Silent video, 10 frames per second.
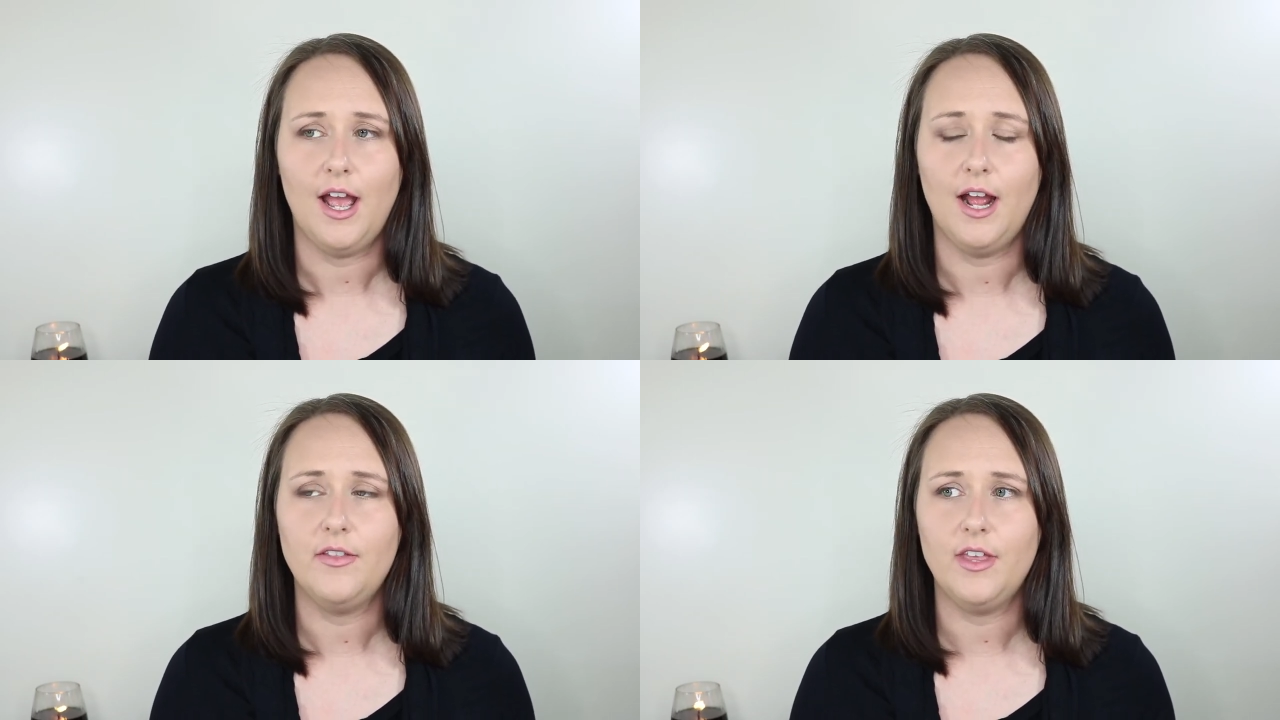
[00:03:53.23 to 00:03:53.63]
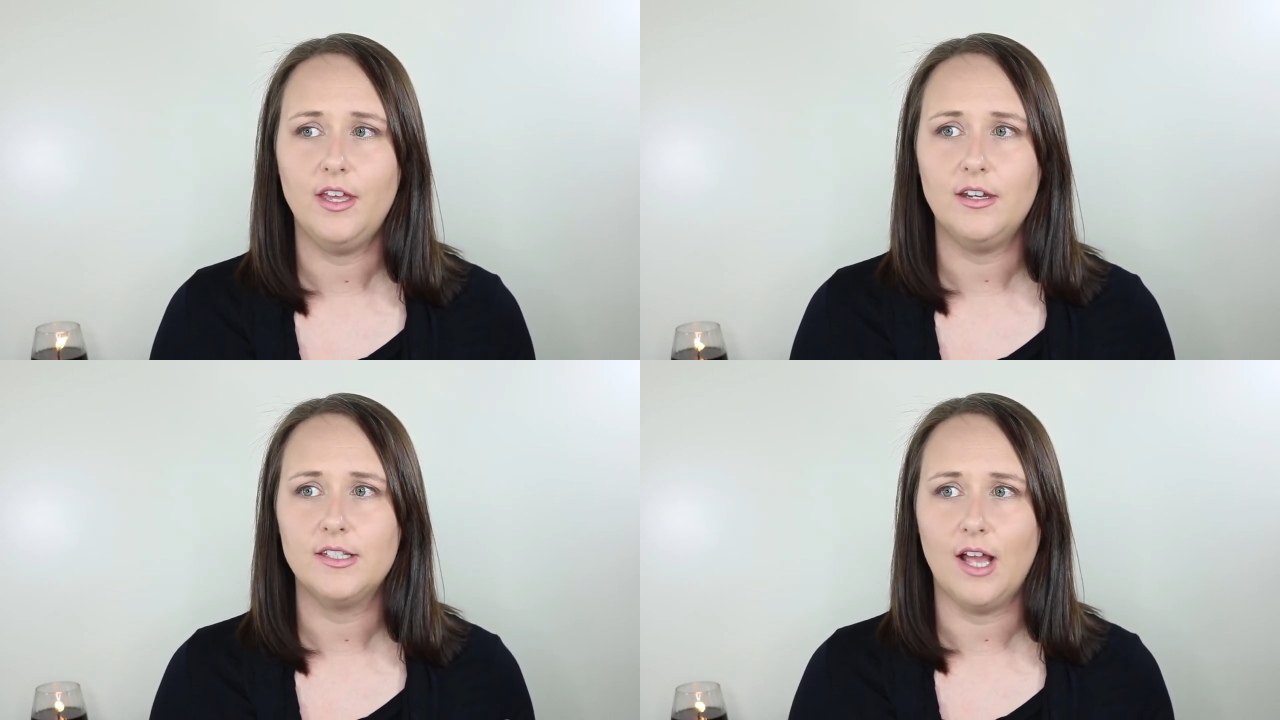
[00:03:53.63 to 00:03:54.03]
and
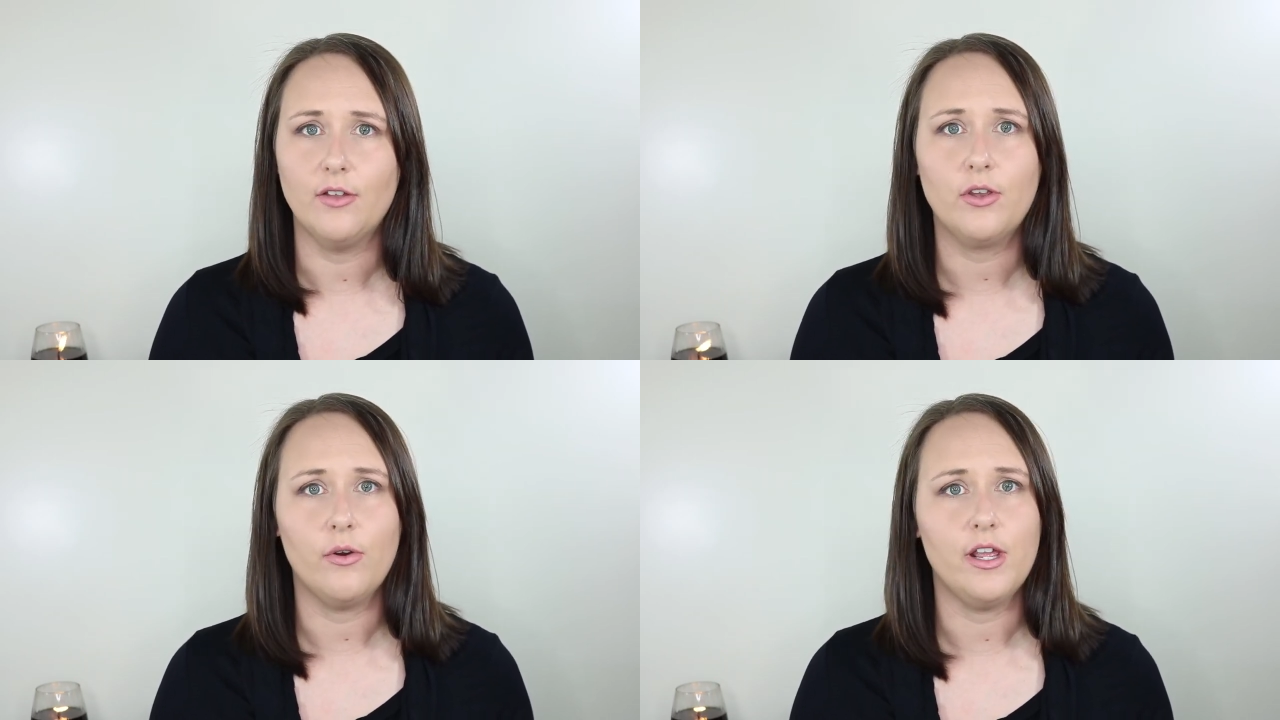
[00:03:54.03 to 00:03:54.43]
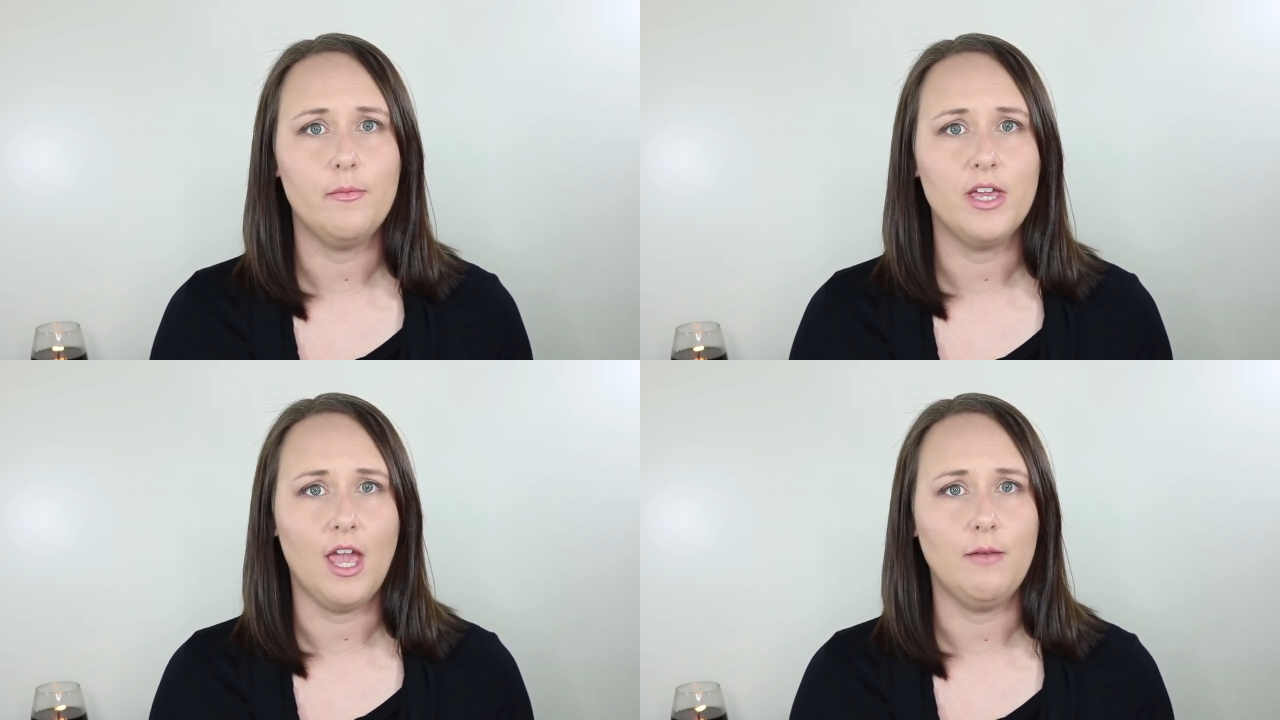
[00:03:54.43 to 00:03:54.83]
then South Korea
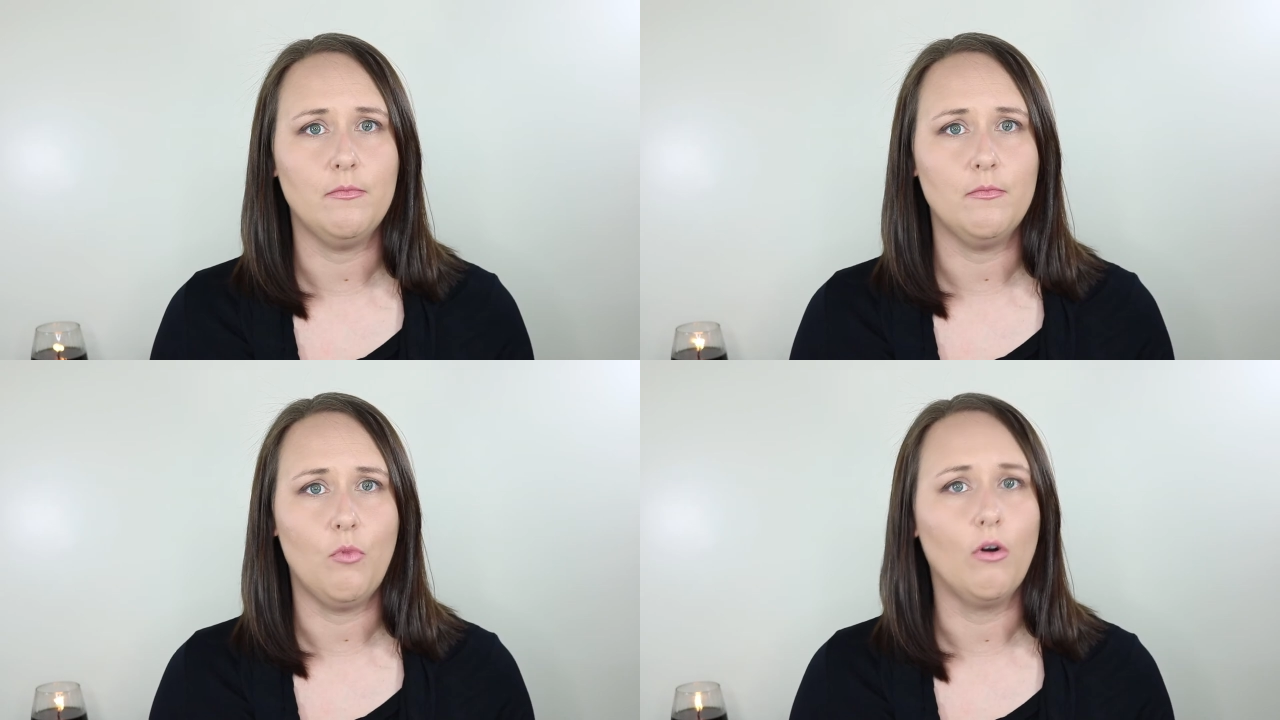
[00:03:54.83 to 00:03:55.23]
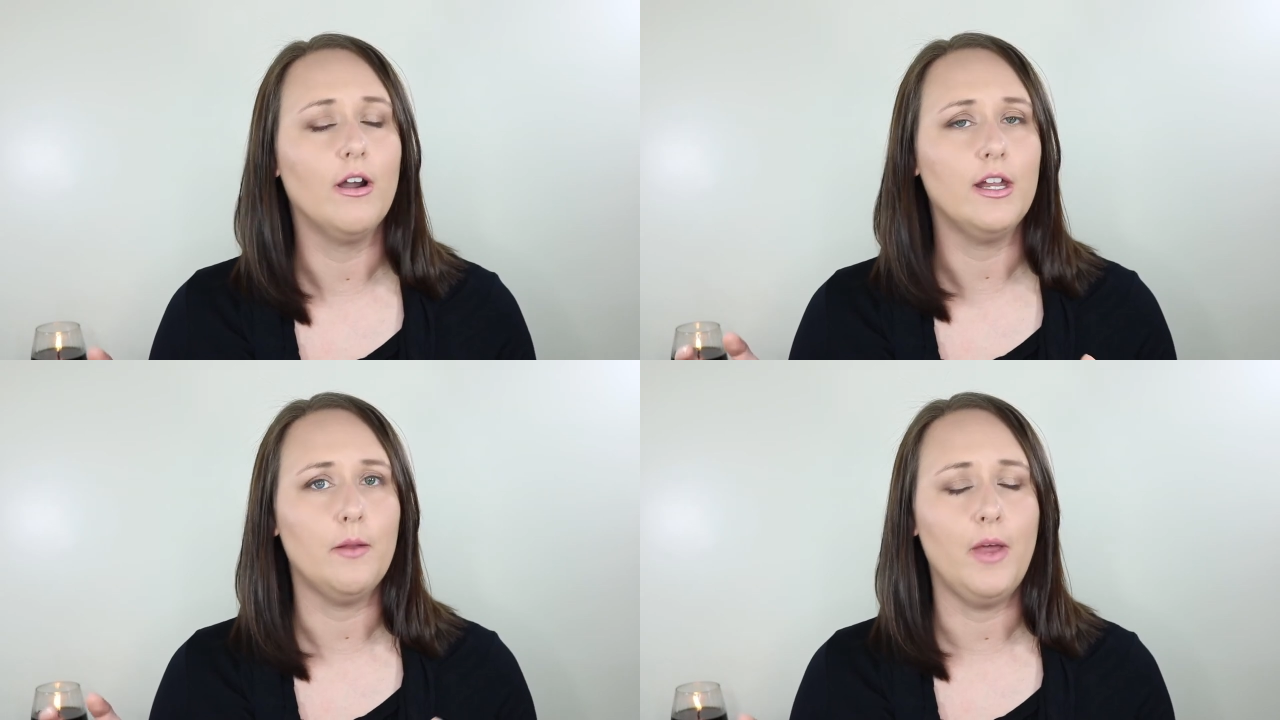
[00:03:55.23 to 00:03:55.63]
became
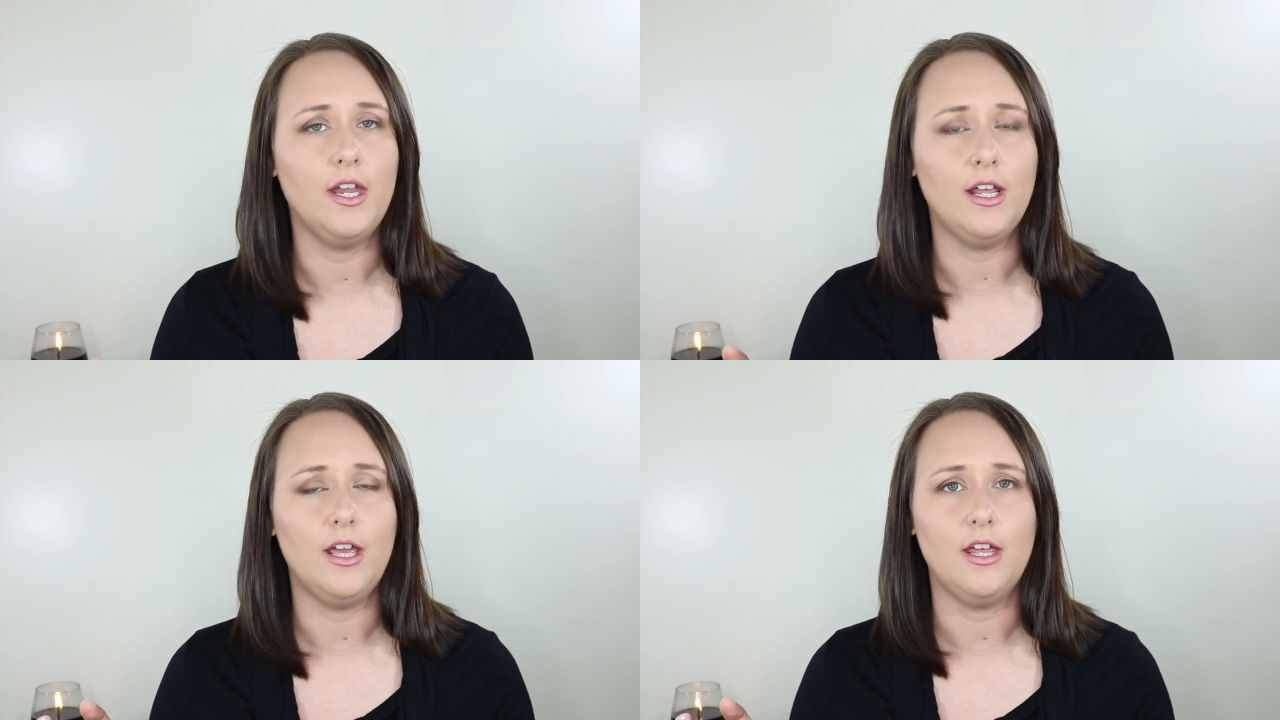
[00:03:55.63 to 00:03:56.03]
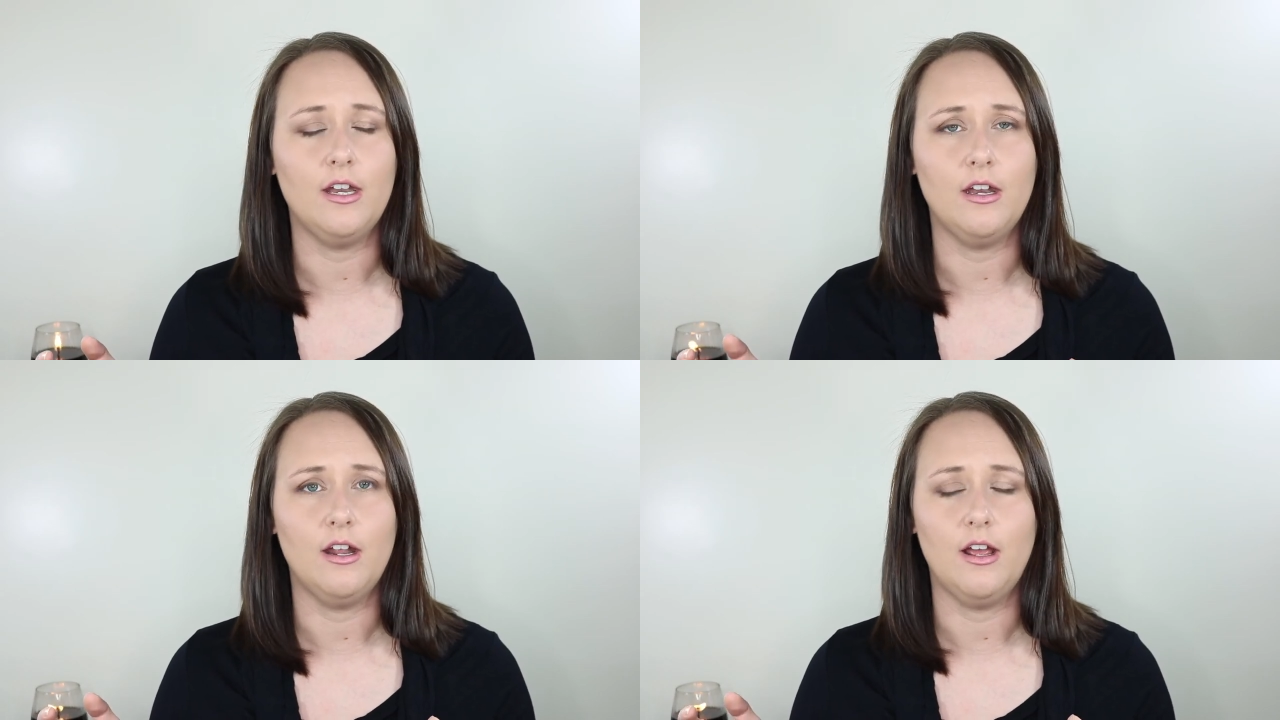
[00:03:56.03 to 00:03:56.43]
more independent
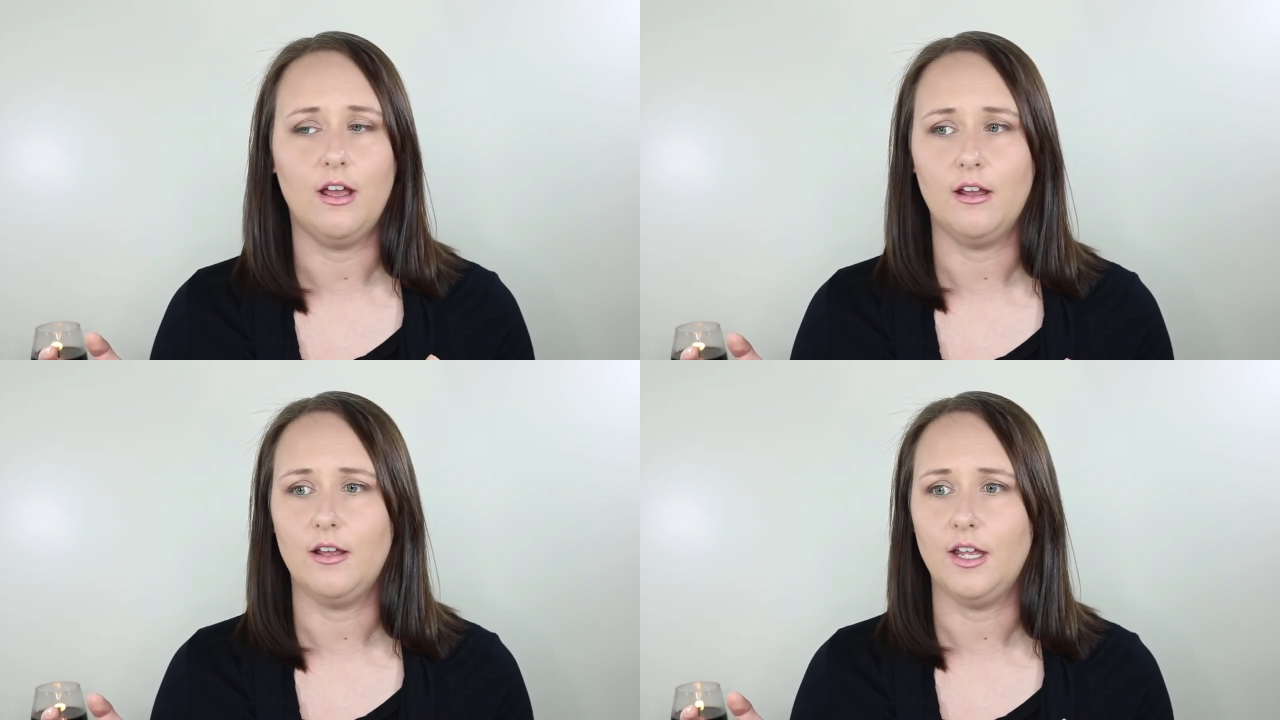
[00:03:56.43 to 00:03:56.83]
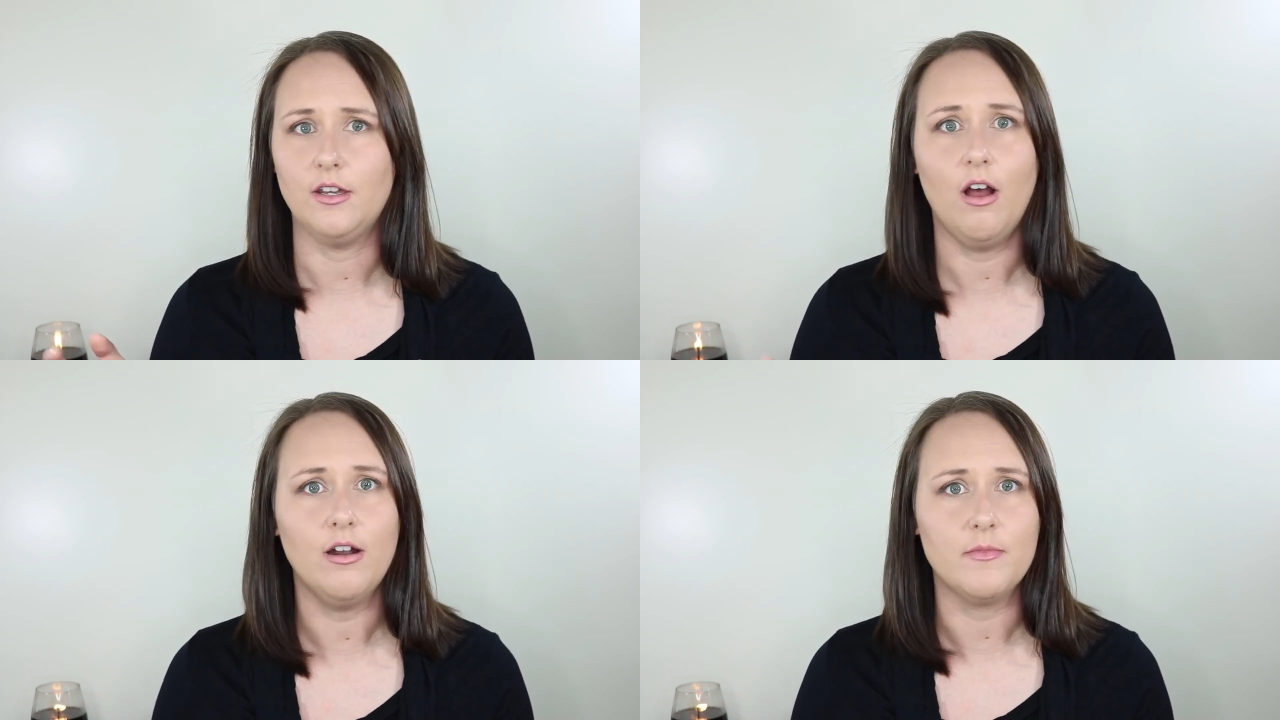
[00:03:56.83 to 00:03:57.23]
and uh,
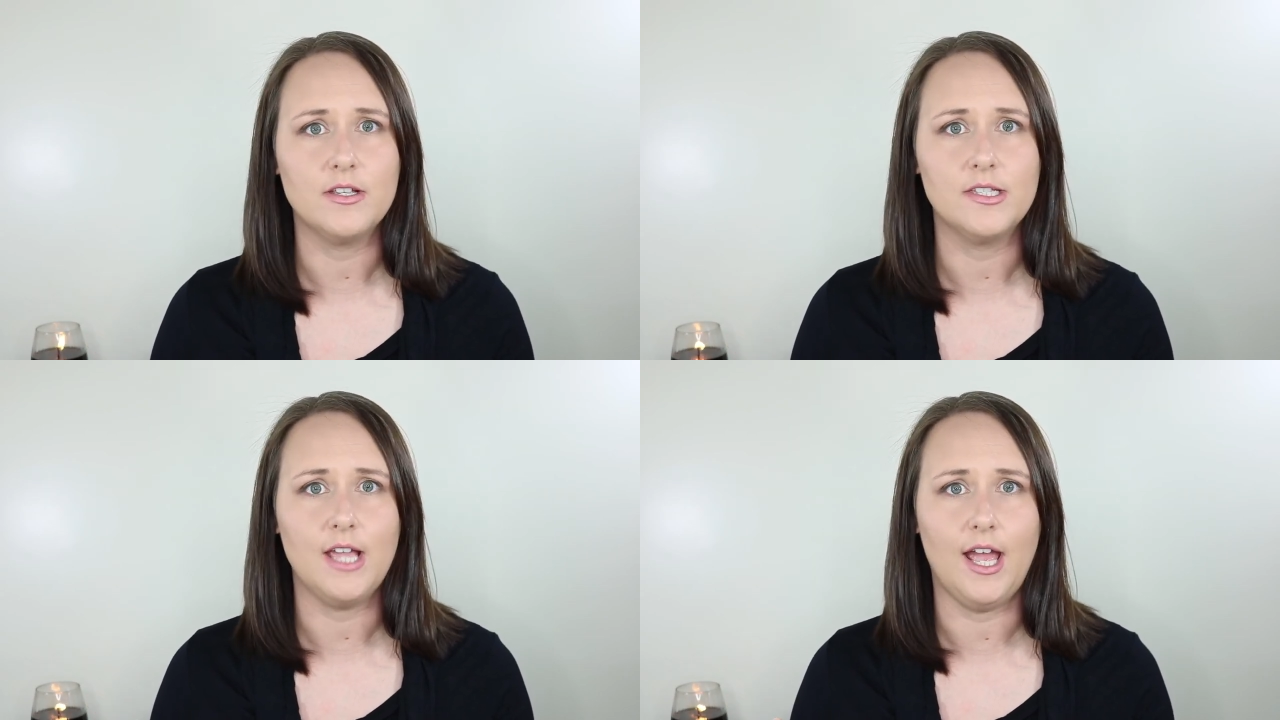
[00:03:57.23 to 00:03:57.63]
autonomous,